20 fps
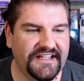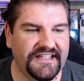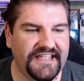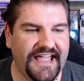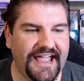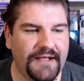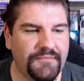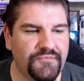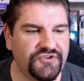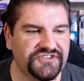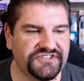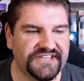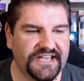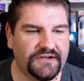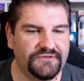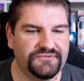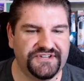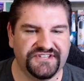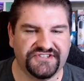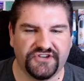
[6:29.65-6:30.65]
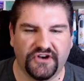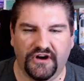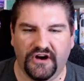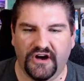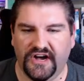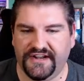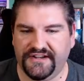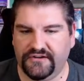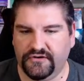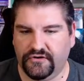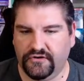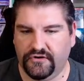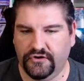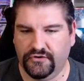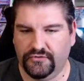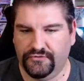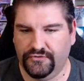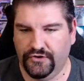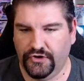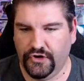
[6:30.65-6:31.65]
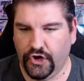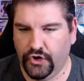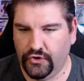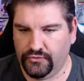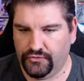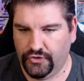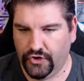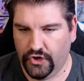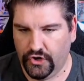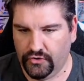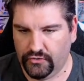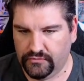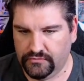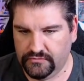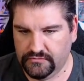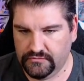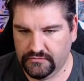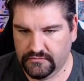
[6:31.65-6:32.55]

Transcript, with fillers: Camera, Camera sound, is on. on? Oh, oh, oh, oh no.